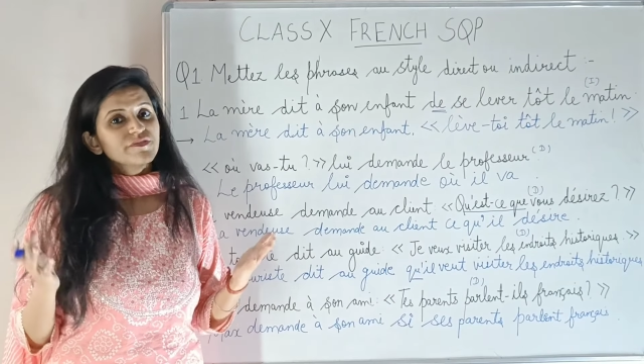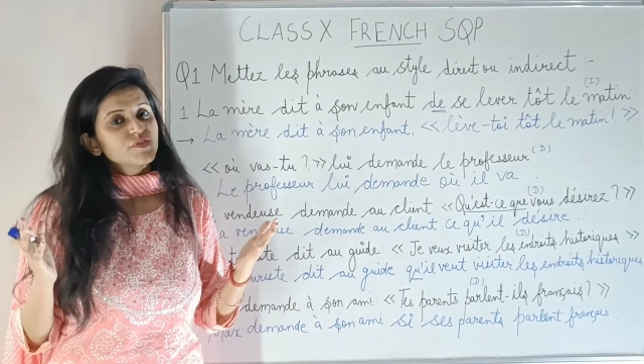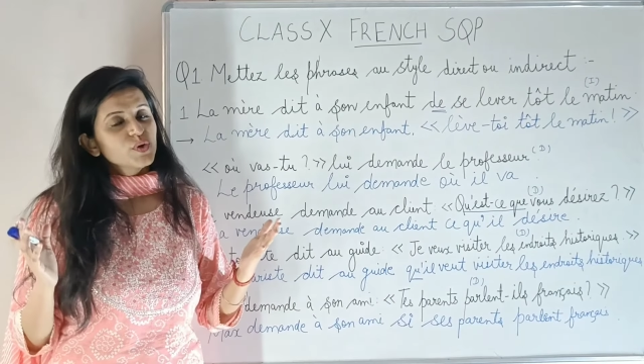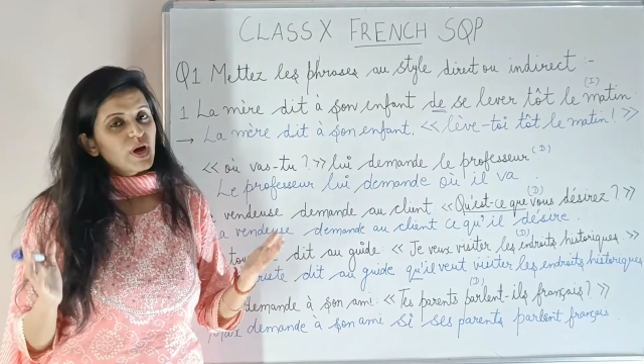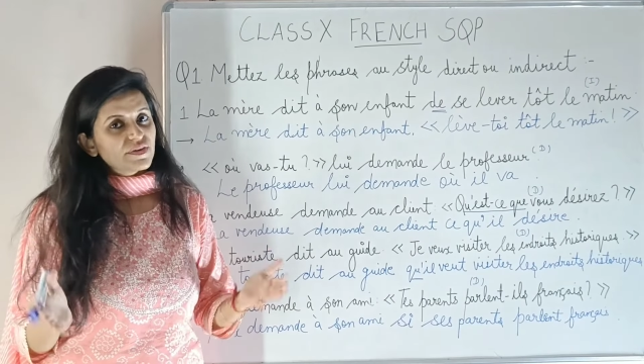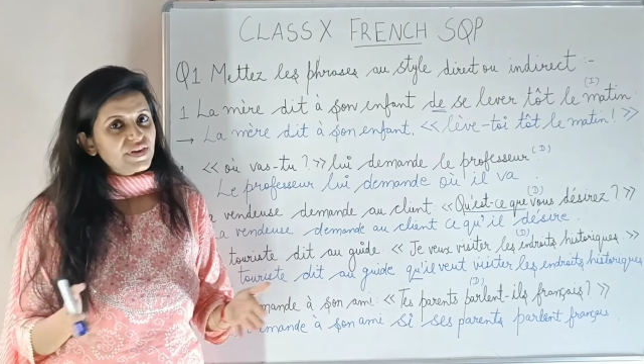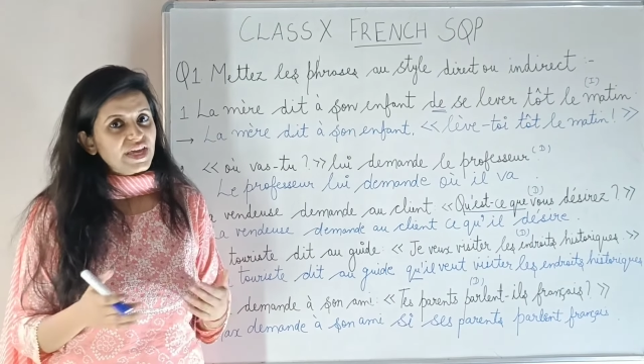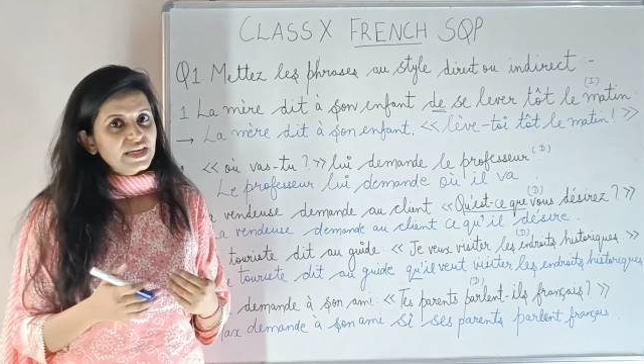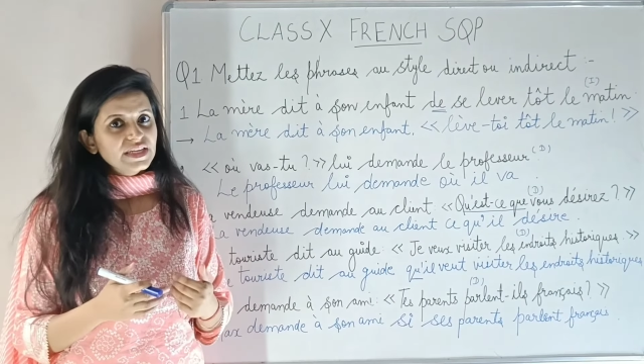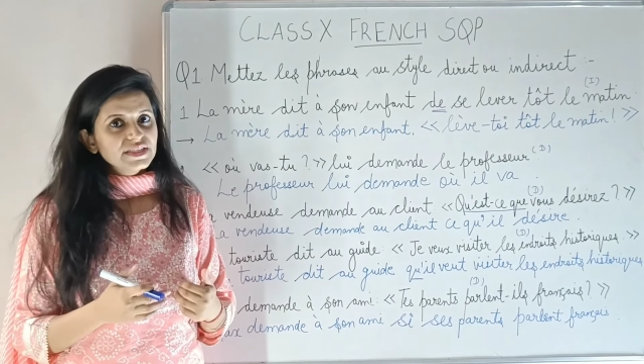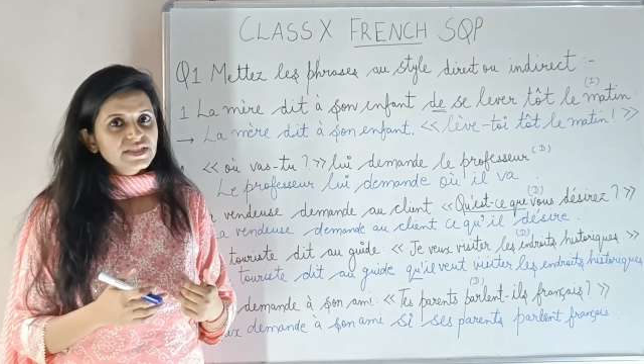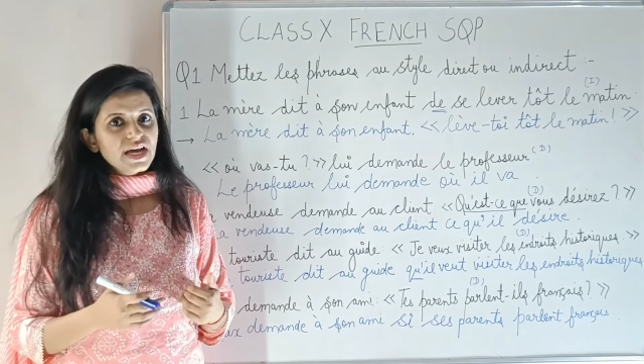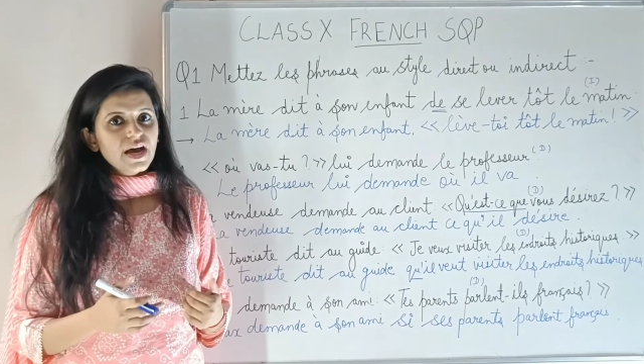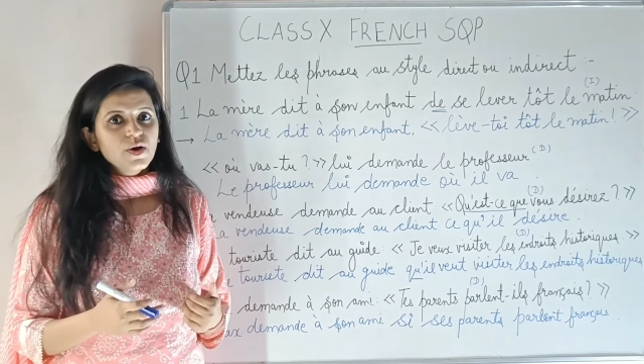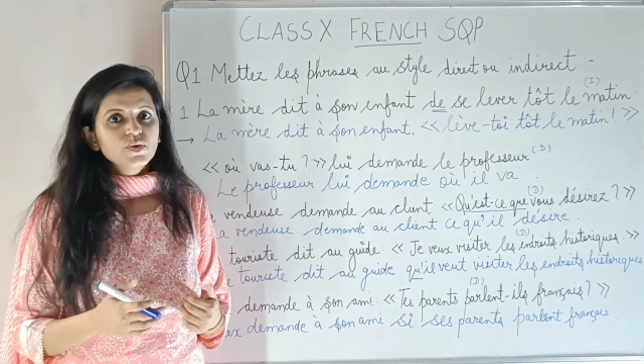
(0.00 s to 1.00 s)
If you have any
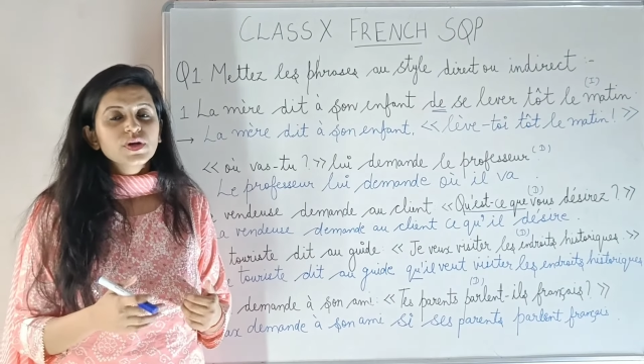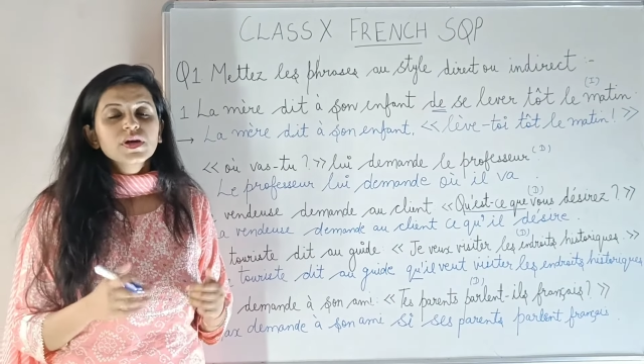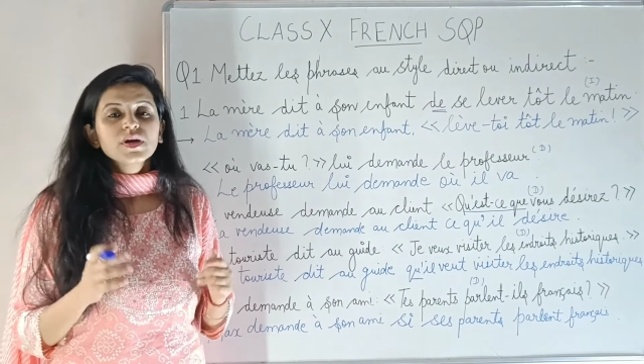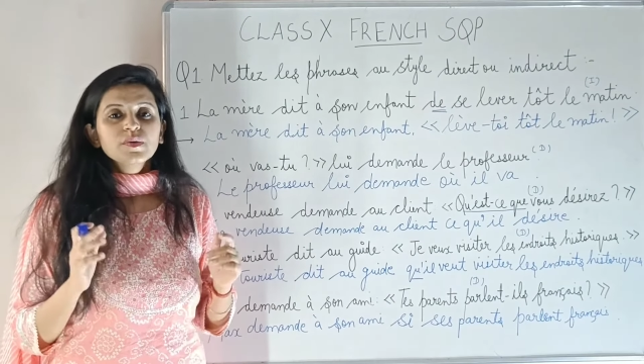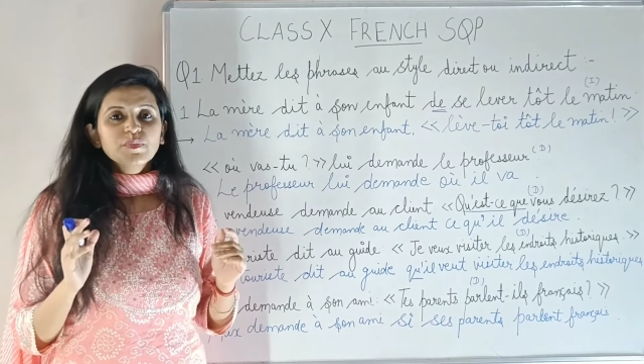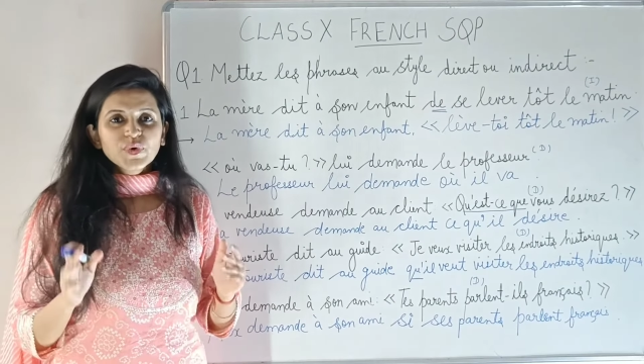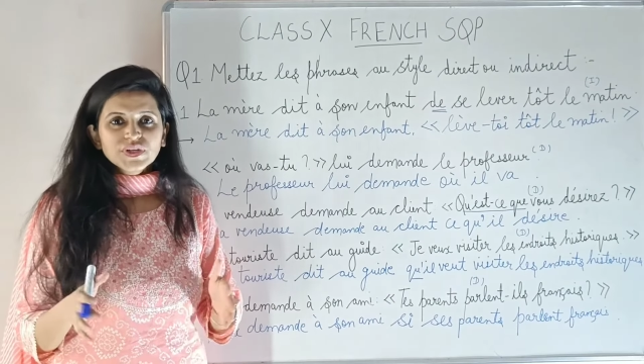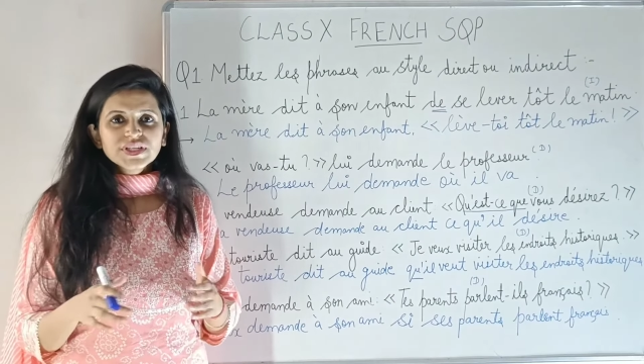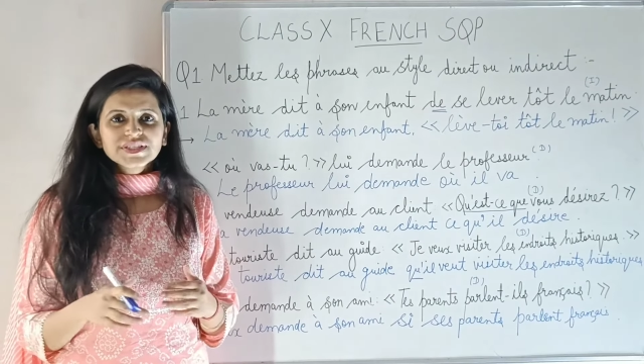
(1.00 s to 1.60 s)
doubt, put